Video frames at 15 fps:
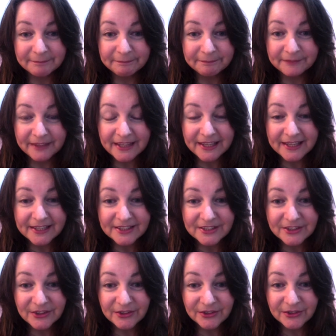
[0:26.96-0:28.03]
letting us
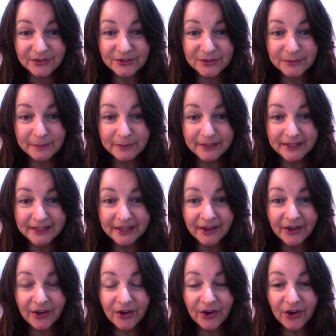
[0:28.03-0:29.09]
know to be
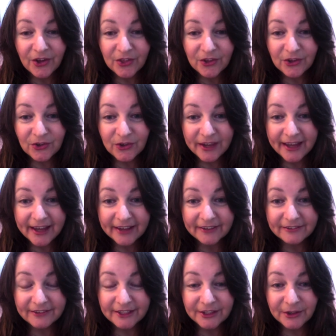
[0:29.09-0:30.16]
on the lookout of
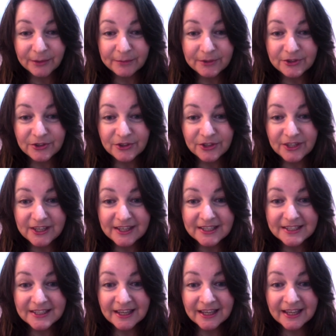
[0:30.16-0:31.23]
any opportunities